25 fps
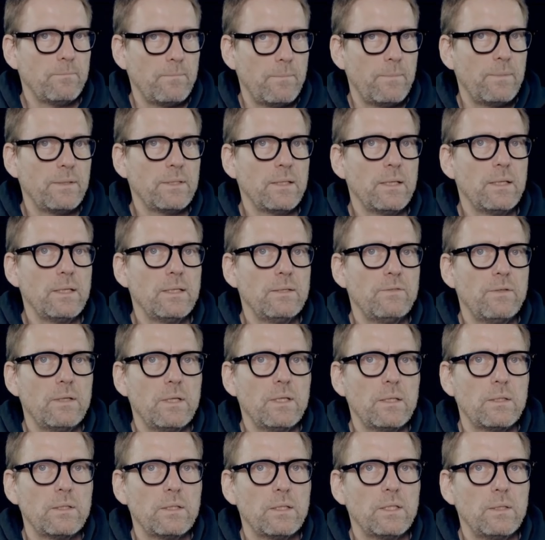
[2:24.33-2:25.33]

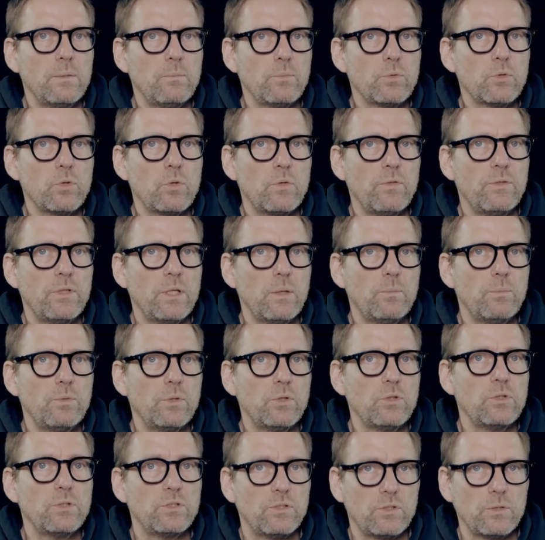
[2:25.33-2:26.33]
significantly improve
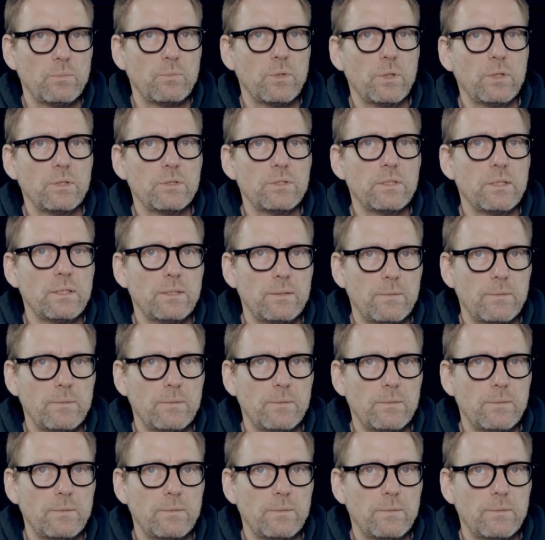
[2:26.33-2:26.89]
temperature stability.